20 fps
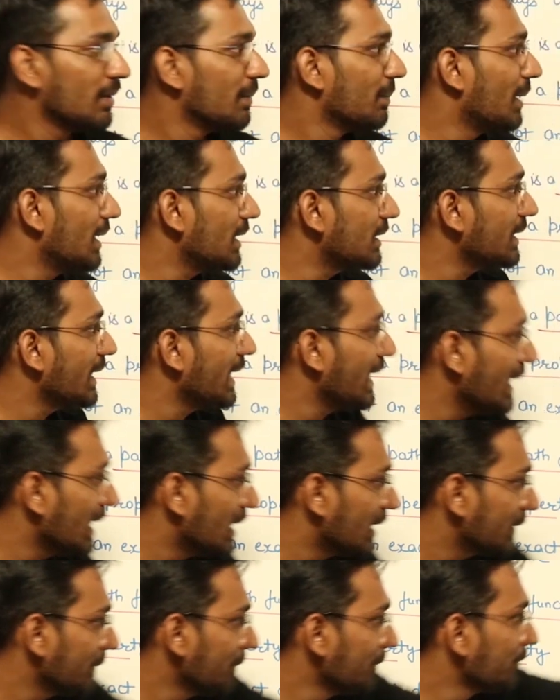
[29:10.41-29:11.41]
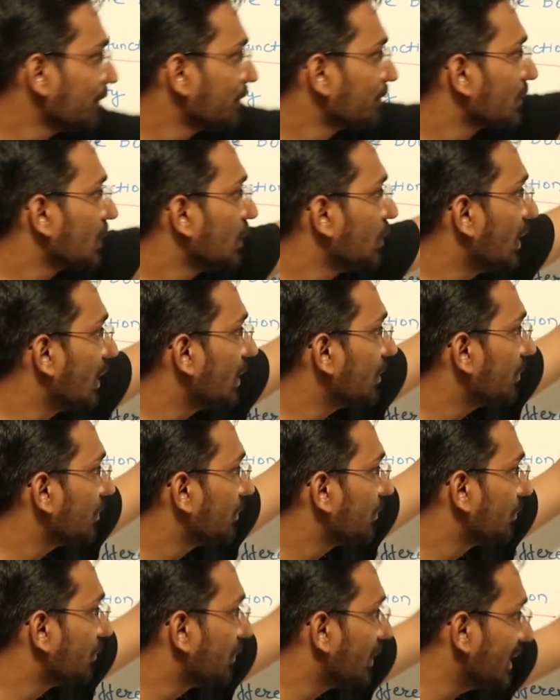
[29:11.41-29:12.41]
But here
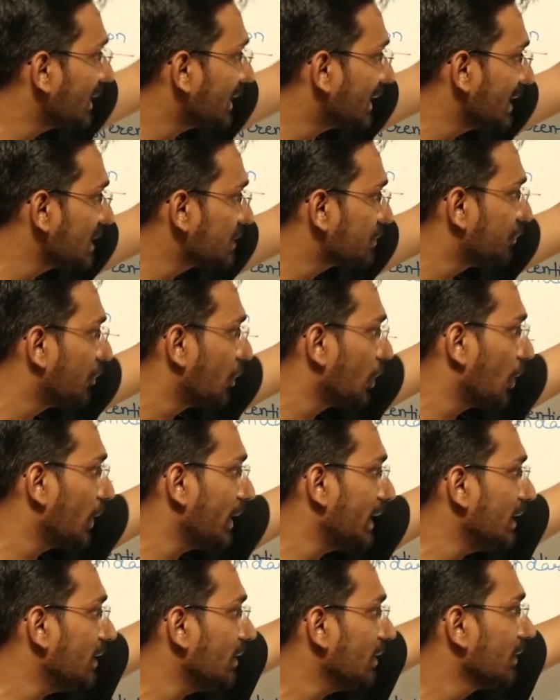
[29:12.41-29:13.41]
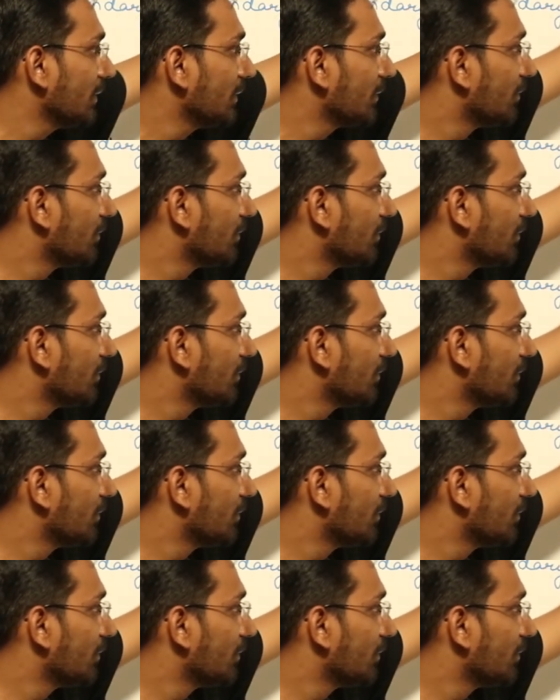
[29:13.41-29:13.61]
your work is following,